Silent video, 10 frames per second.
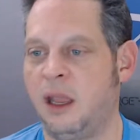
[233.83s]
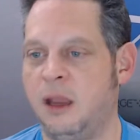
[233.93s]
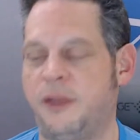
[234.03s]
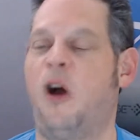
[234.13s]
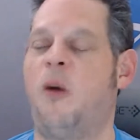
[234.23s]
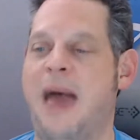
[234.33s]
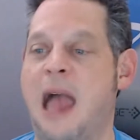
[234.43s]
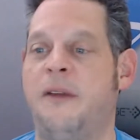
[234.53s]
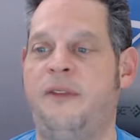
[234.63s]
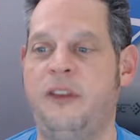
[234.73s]
you're throwing
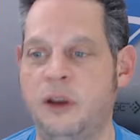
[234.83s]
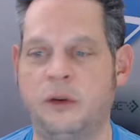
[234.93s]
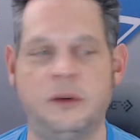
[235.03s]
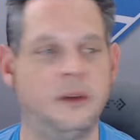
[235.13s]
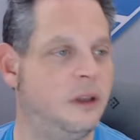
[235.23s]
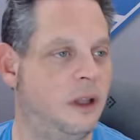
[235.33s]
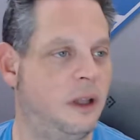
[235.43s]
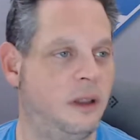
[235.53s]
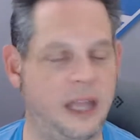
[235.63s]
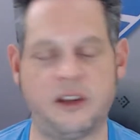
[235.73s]
back a few,
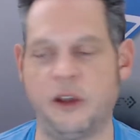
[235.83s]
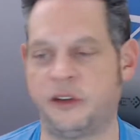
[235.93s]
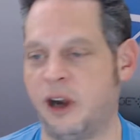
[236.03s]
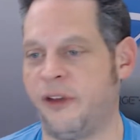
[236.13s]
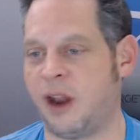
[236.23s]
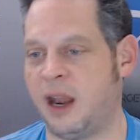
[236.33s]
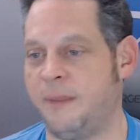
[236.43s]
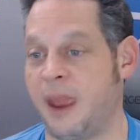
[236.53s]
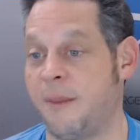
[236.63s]
let's go surfing on eBay.